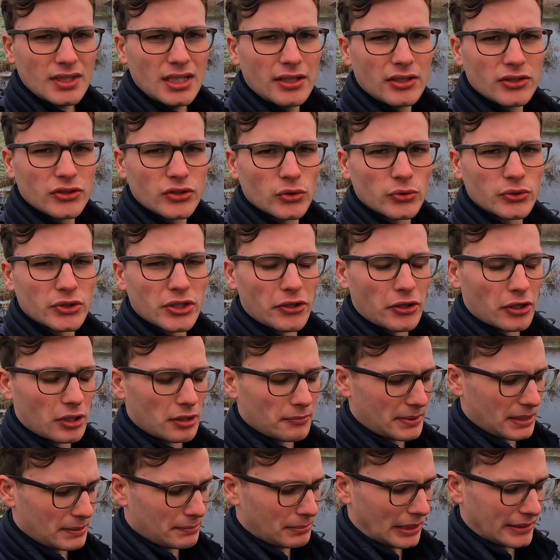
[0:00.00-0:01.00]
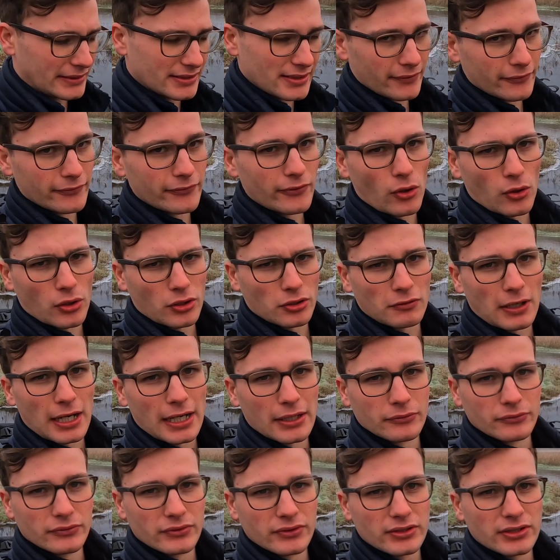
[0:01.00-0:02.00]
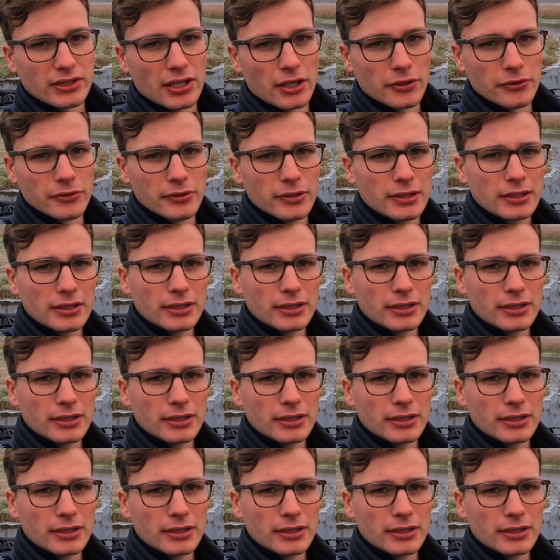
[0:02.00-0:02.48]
It's also going to be plenty of fog around, so